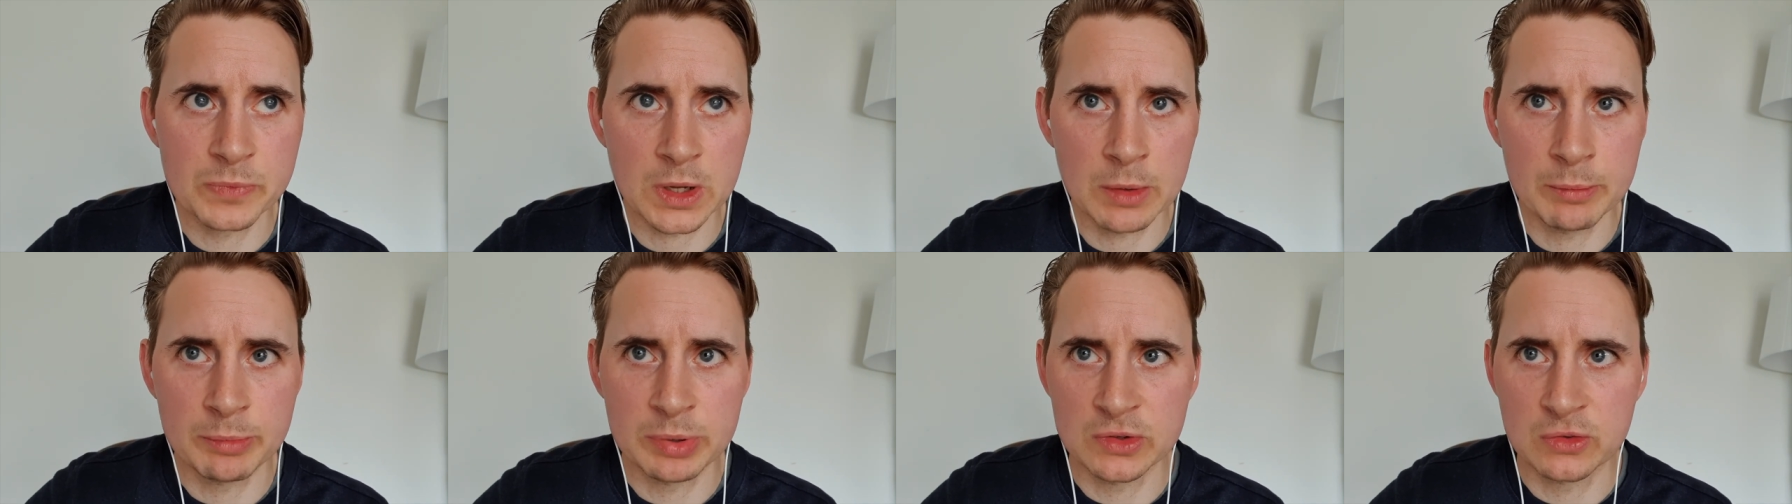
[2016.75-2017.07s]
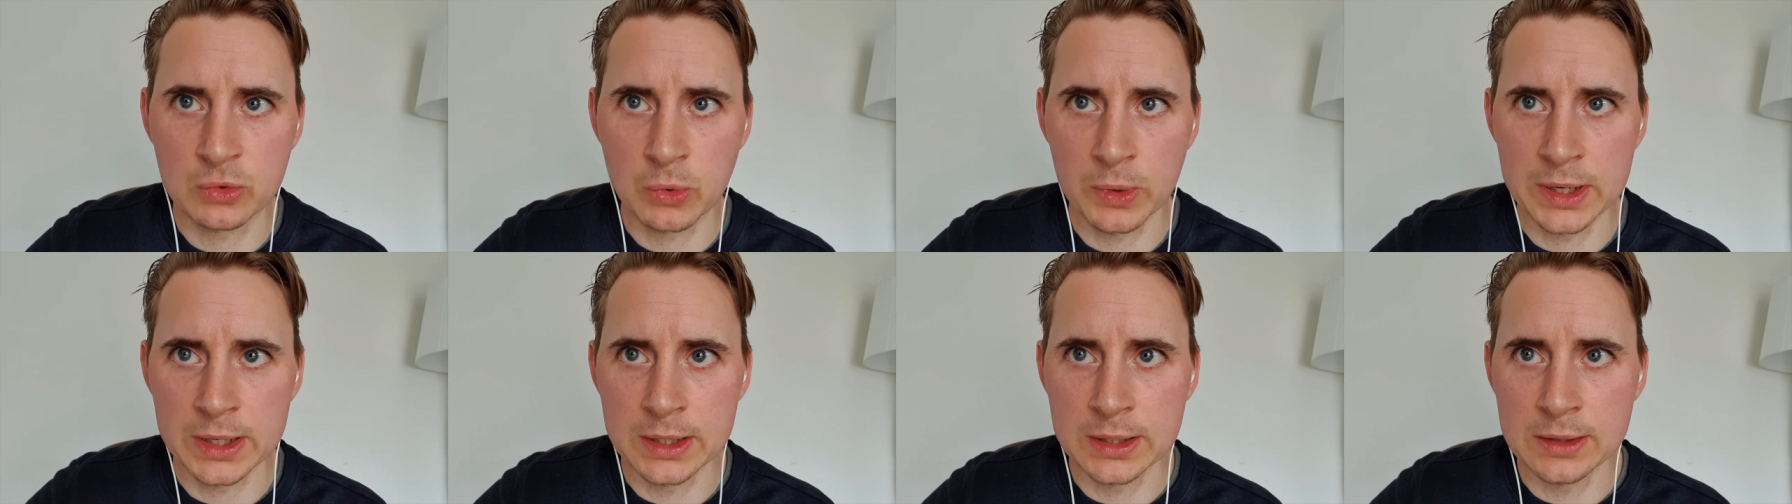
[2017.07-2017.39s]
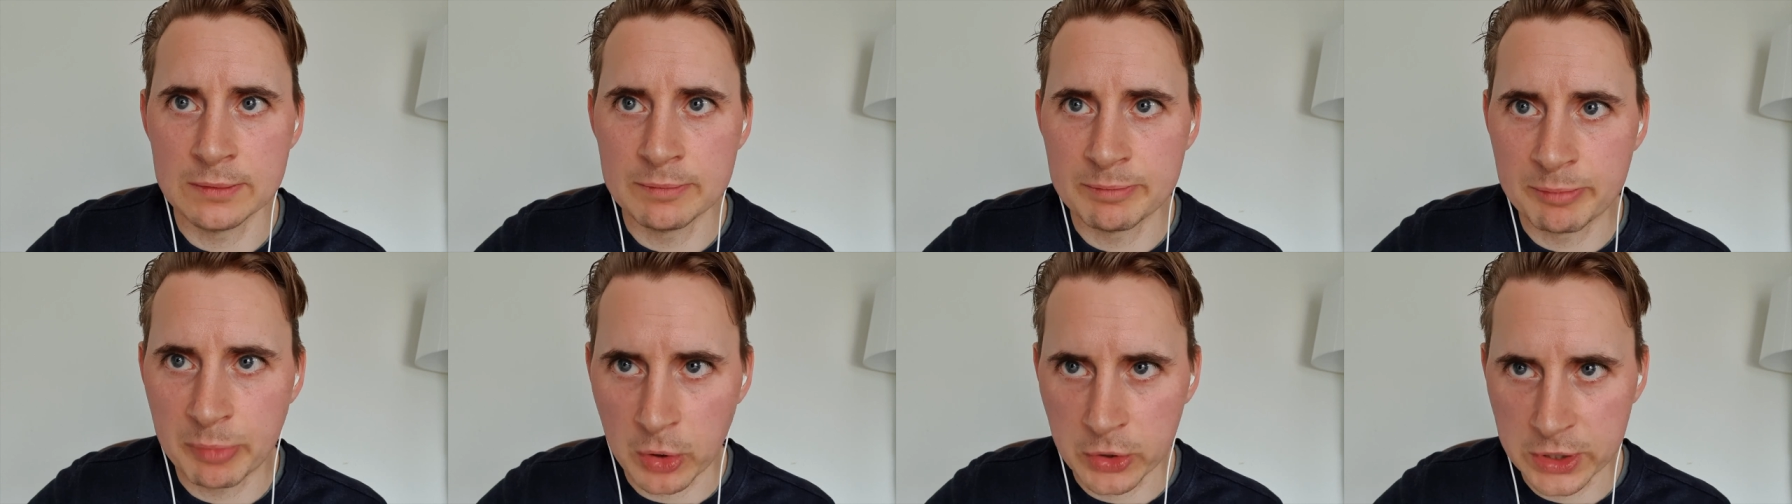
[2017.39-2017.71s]
between
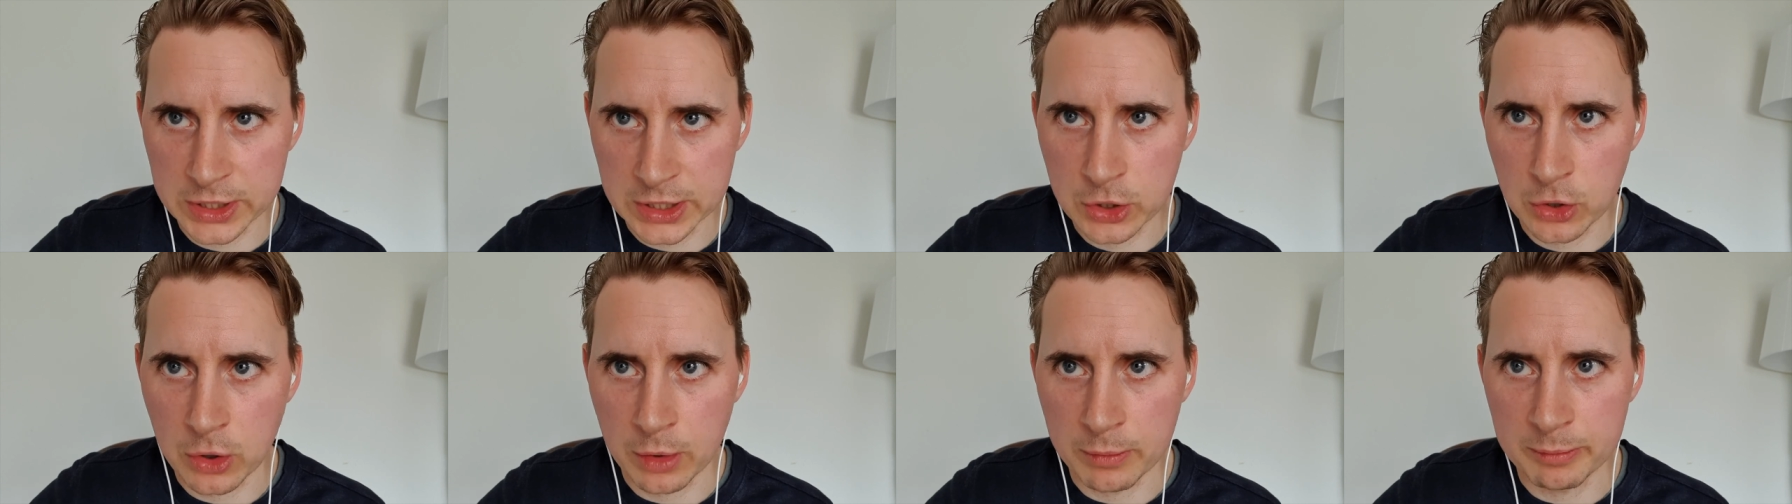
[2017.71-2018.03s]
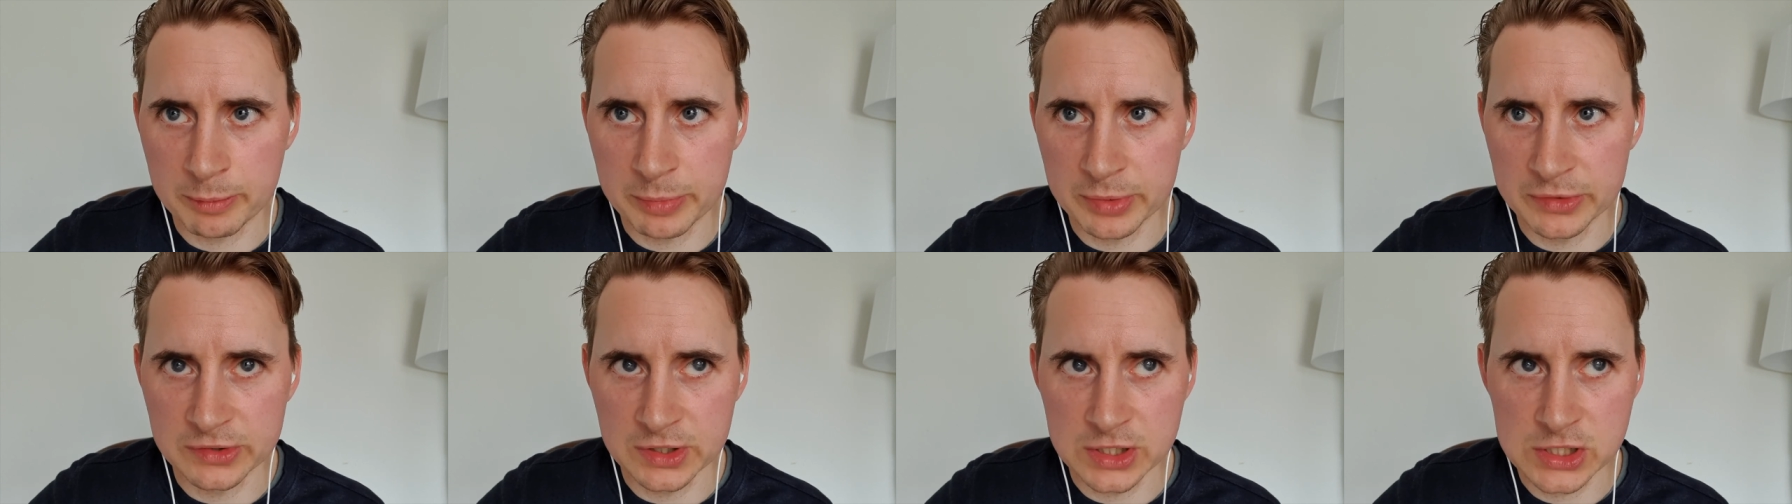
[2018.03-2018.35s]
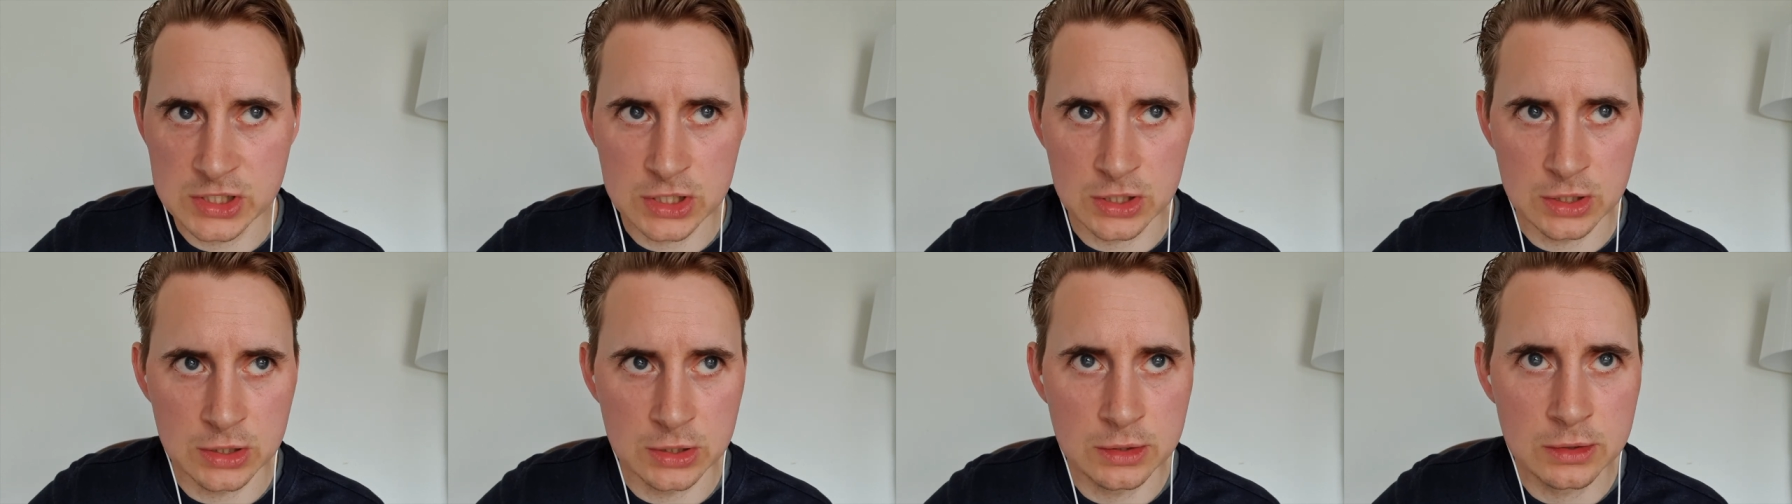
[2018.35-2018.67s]
body
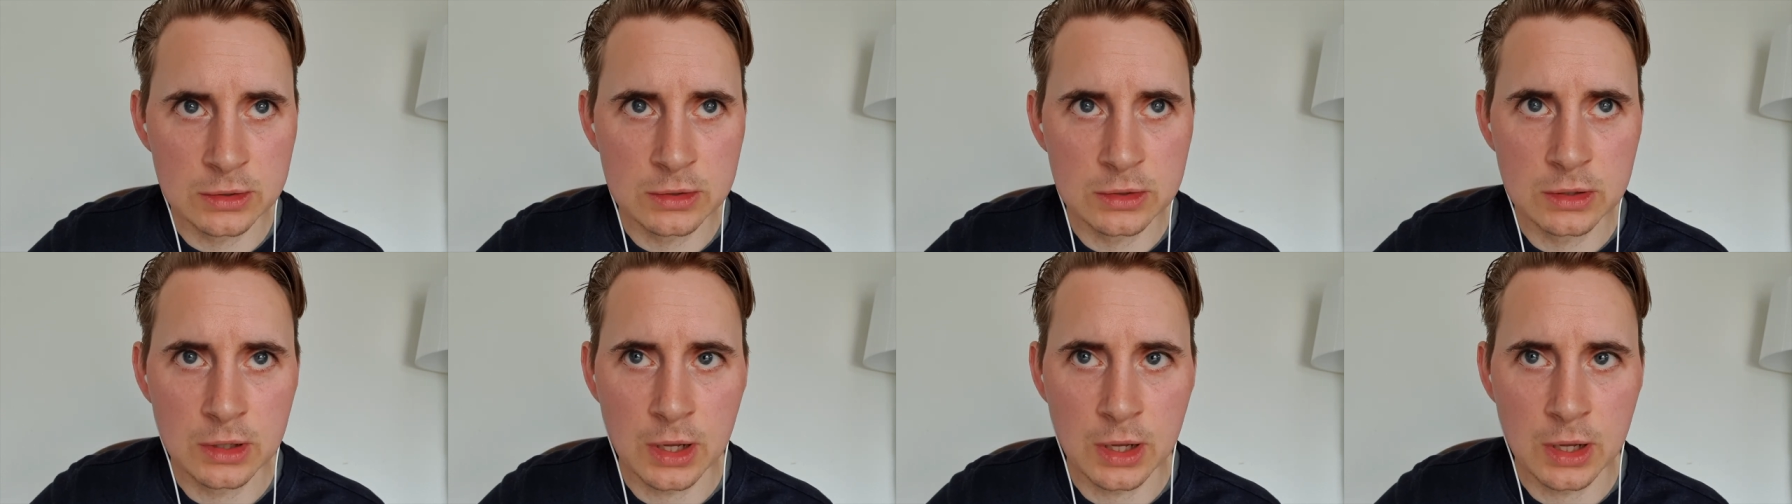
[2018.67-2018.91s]
composition